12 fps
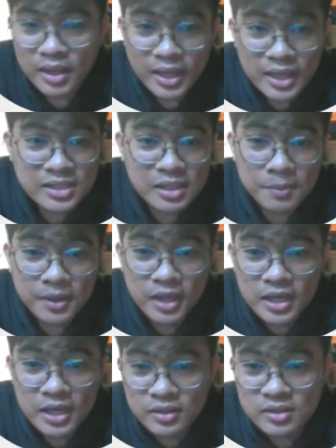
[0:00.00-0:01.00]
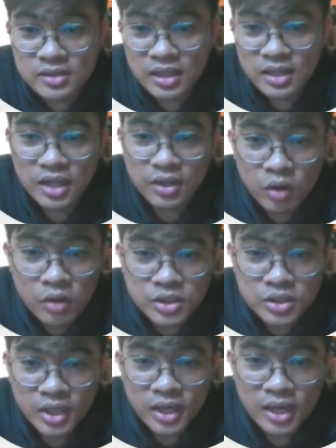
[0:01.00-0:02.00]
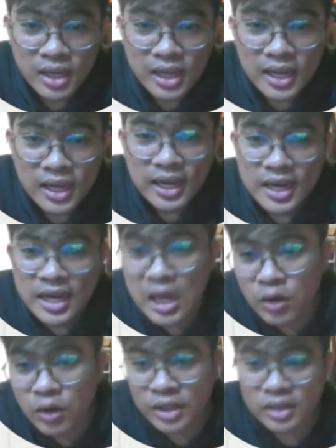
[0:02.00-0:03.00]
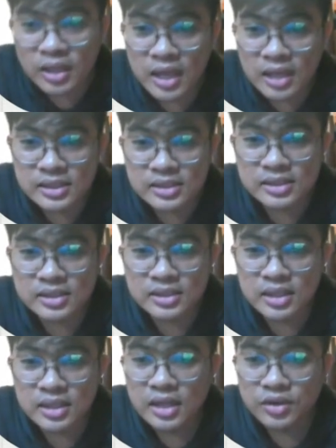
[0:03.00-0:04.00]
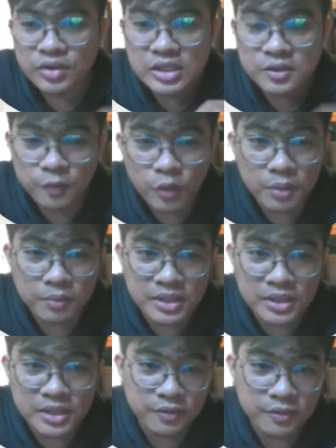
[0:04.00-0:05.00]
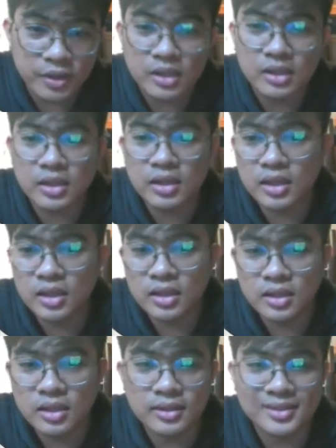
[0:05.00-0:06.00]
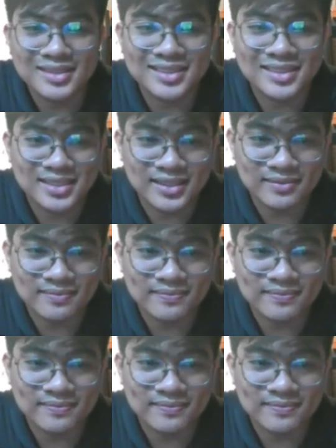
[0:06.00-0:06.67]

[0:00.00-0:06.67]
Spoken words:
its applications in hydrology, and how it has transformed this field. So,